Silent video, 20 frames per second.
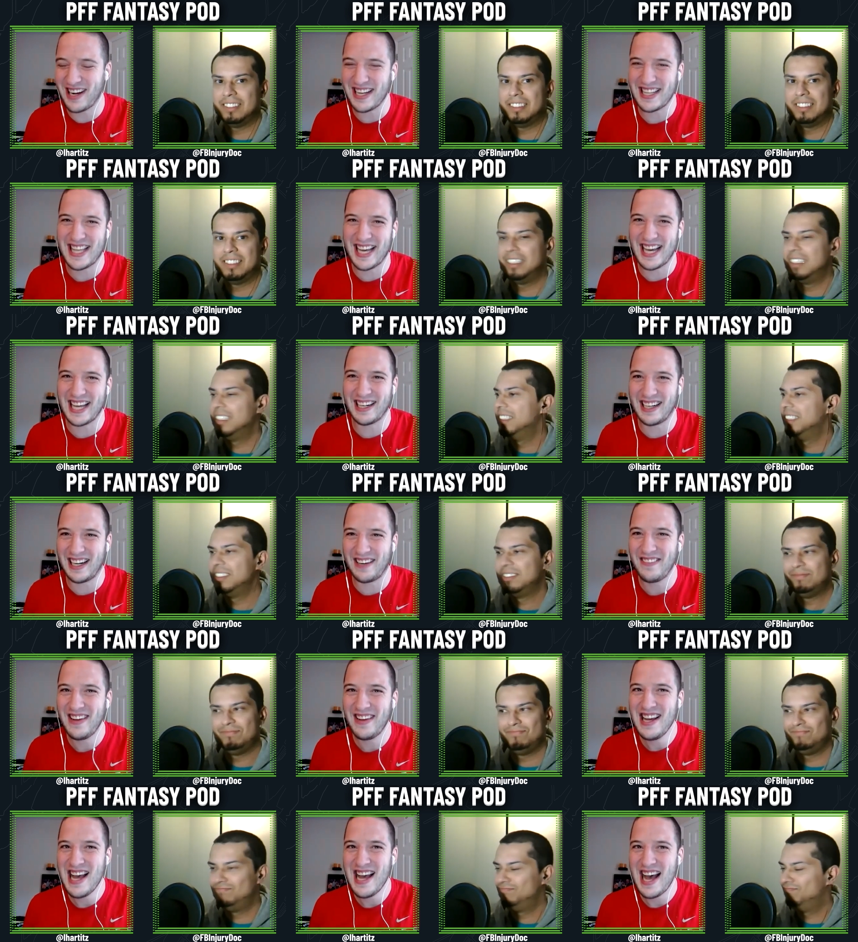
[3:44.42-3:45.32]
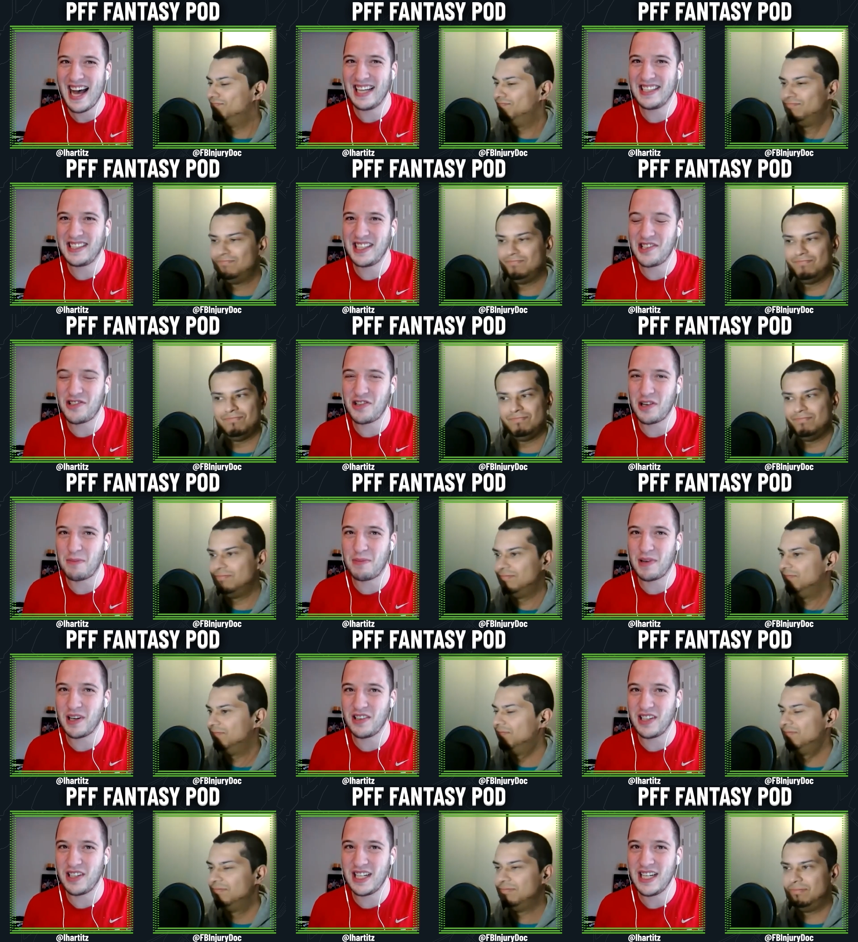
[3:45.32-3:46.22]
Speaker 1: write that off as injury
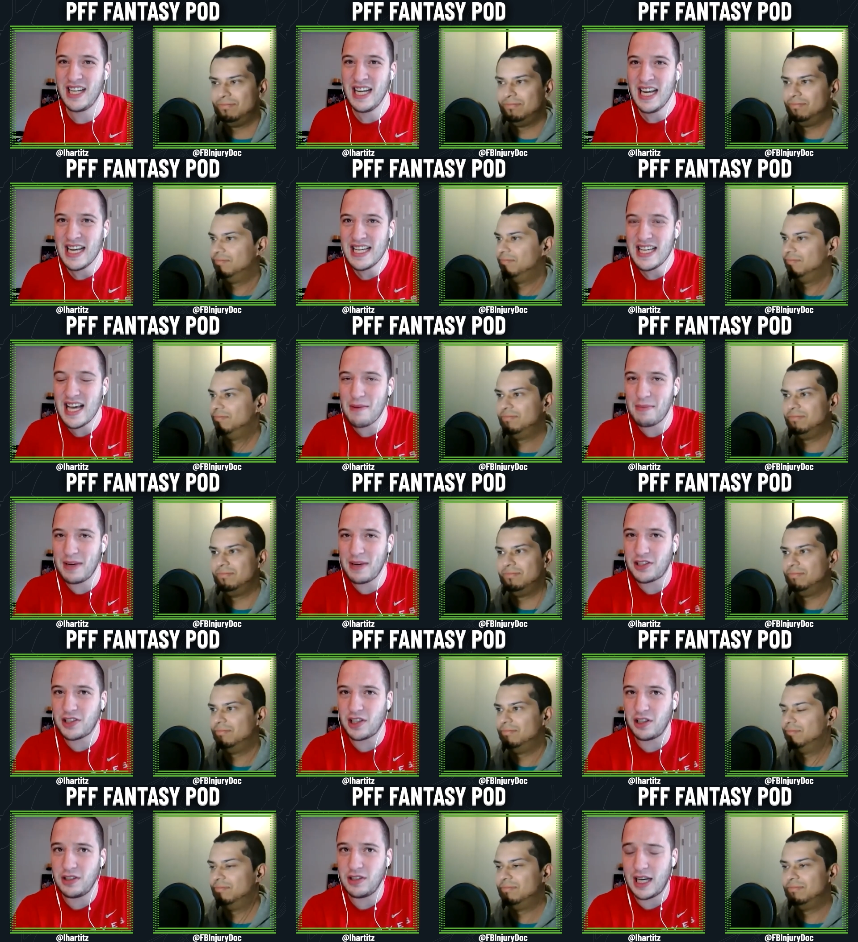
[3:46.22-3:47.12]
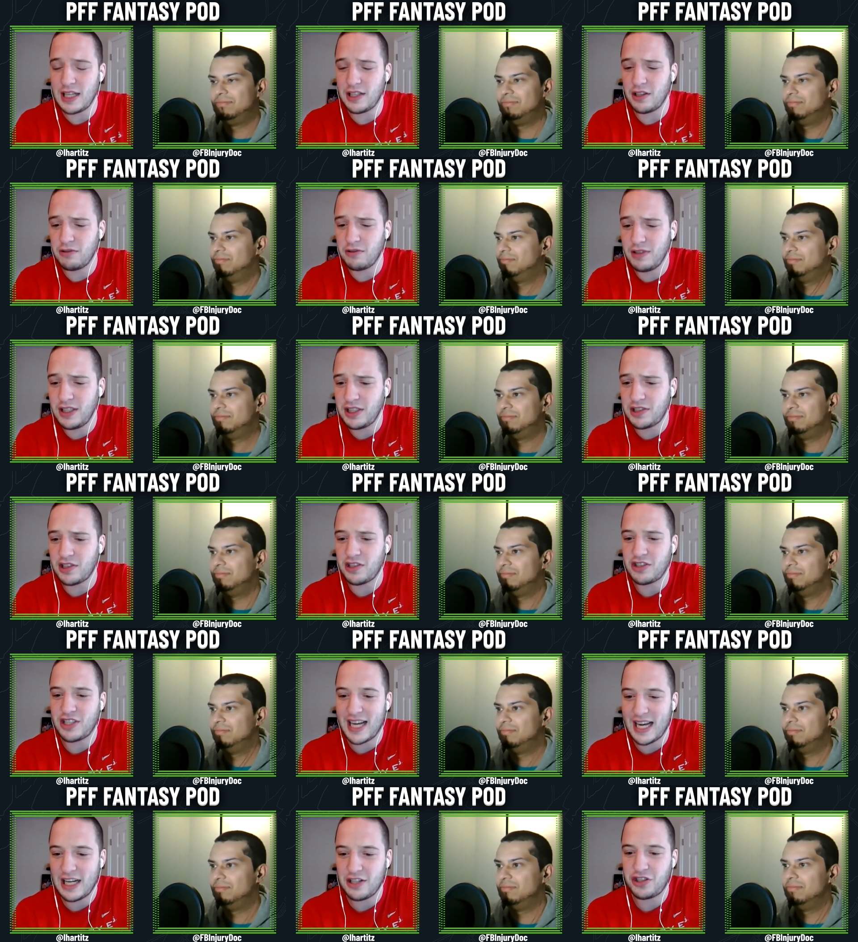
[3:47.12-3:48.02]
prone. And yeah, man. So yeah, your research
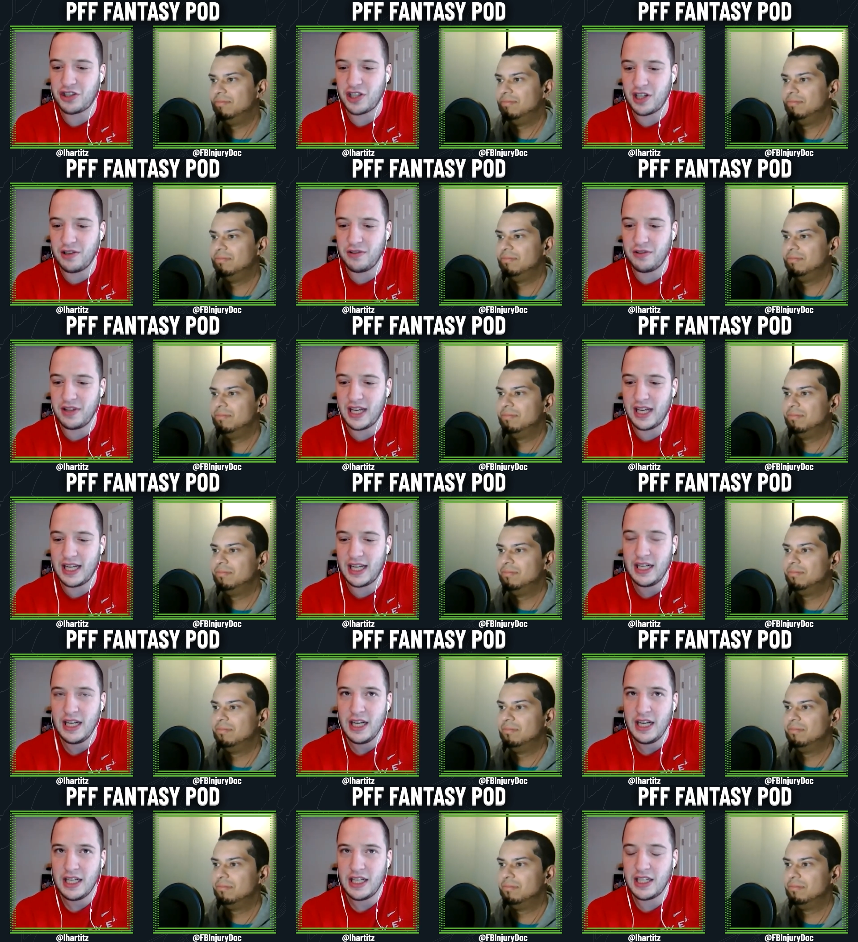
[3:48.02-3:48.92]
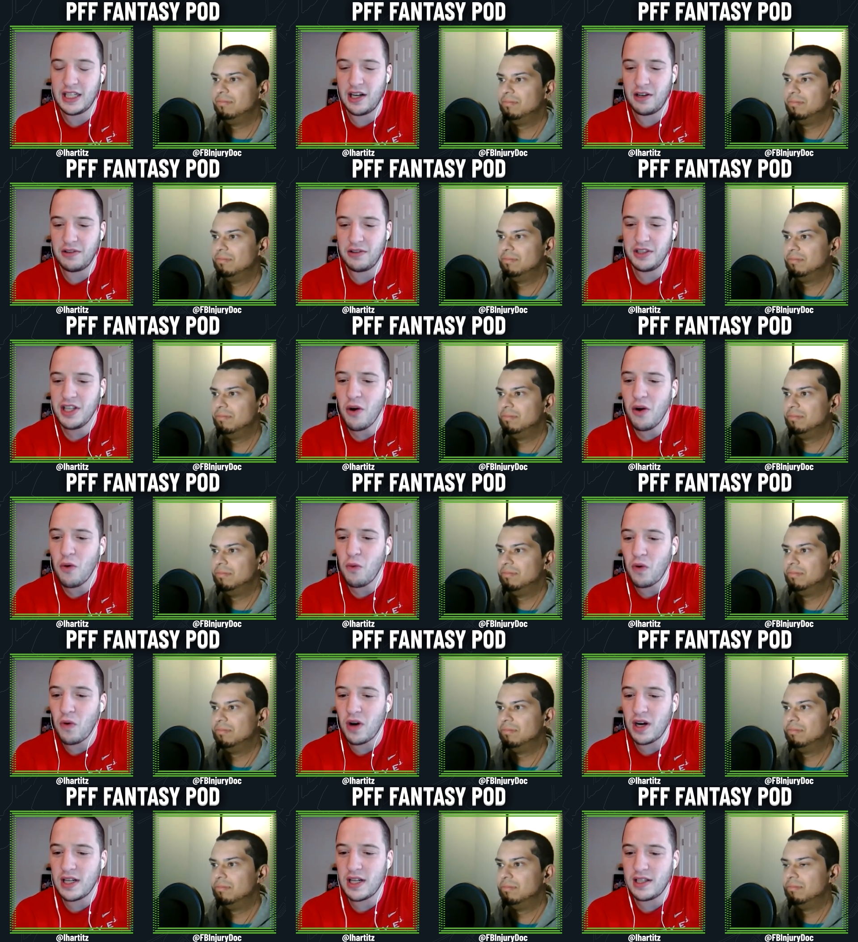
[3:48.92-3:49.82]
has shown that you know you don't
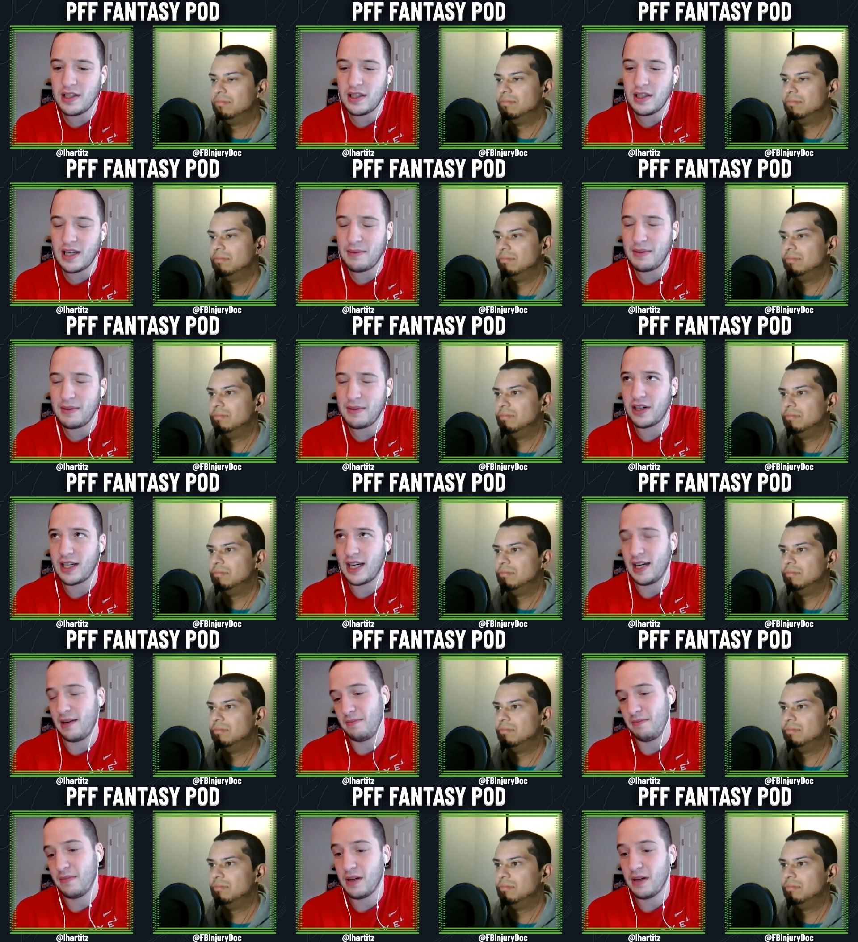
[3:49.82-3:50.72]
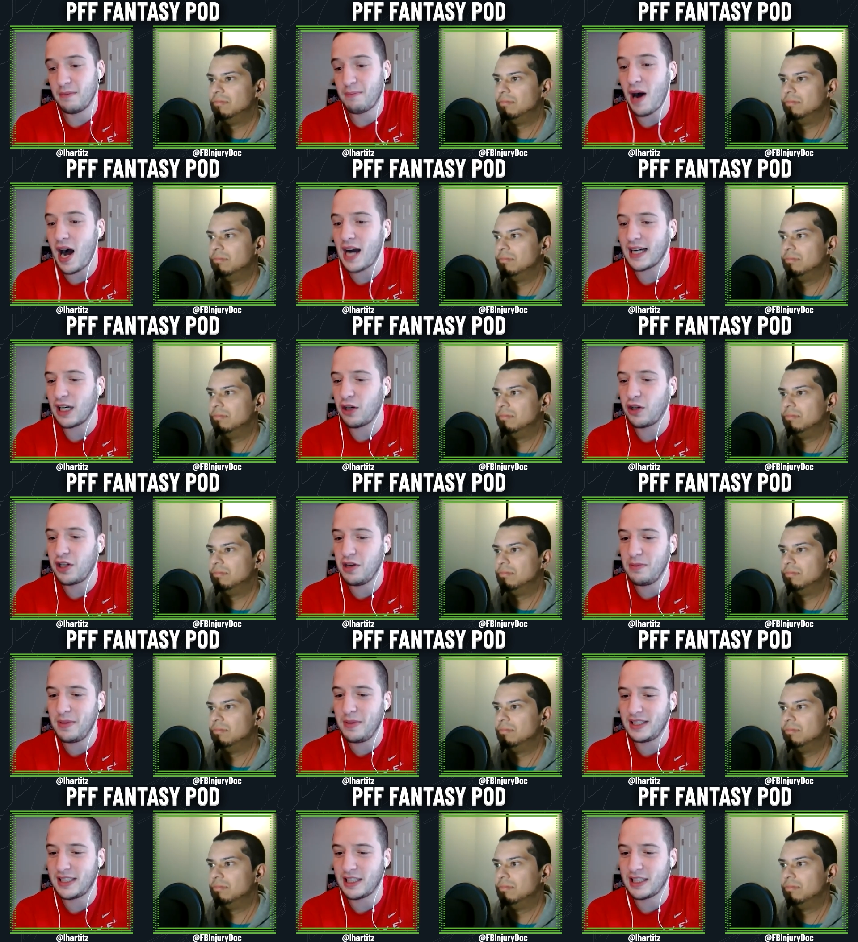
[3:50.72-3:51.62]
want. I mean, okay, pocket
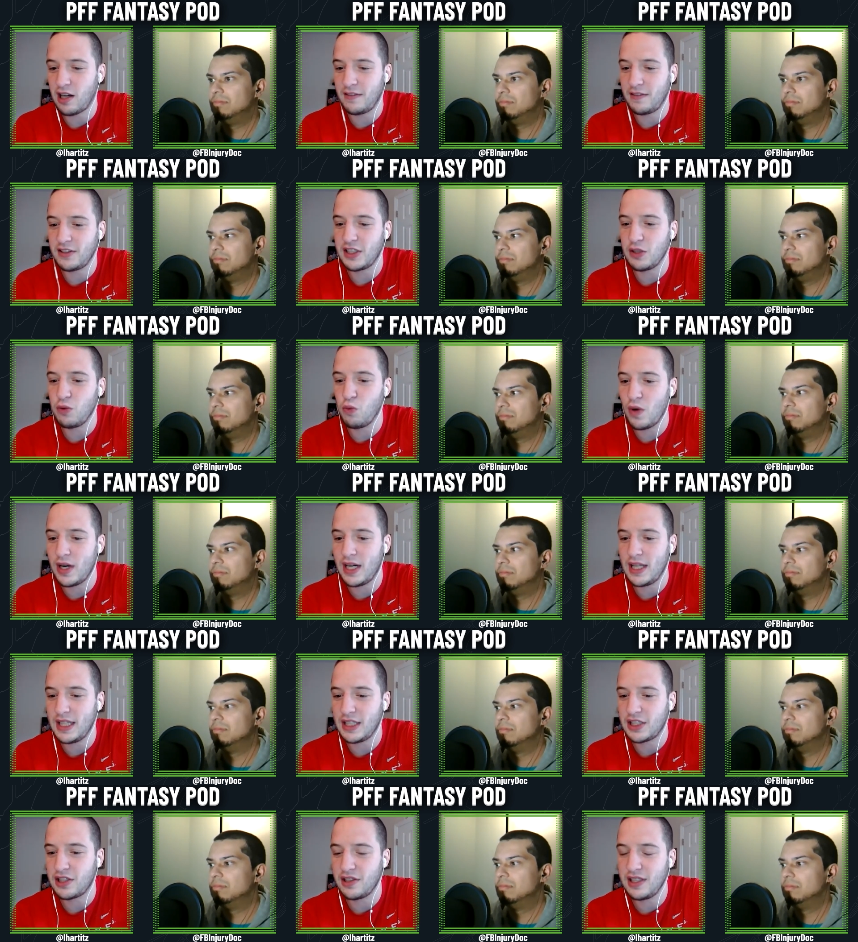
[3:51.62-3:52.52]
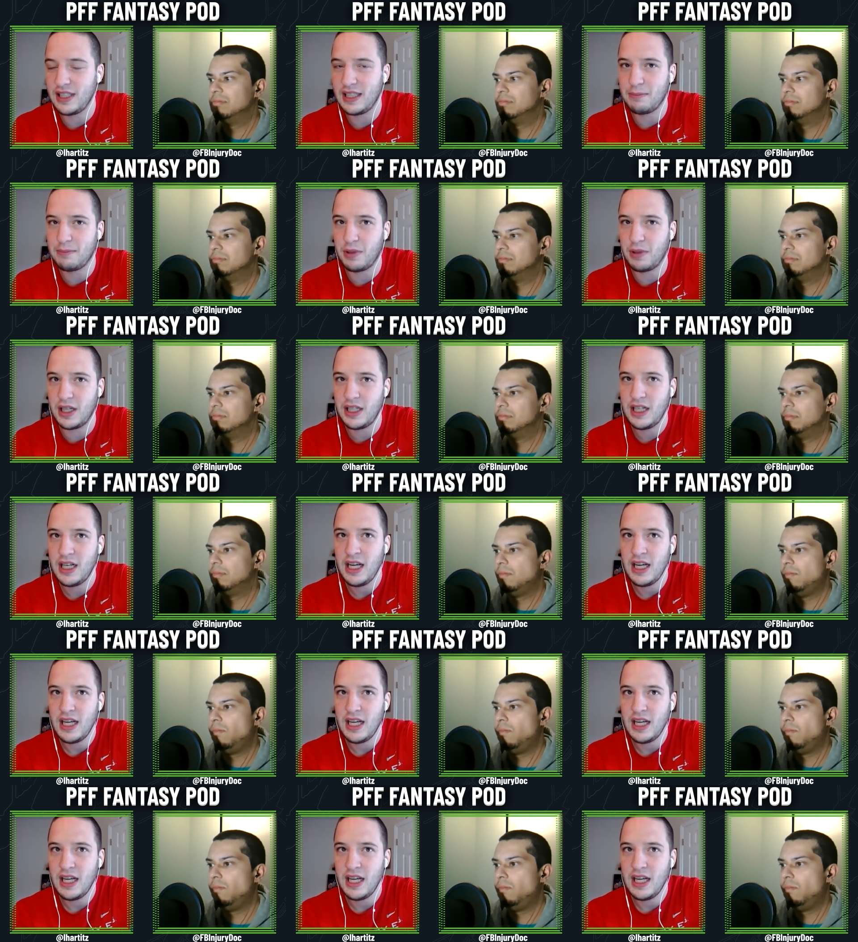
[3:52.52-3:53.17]
QBs can obviously win in this league, but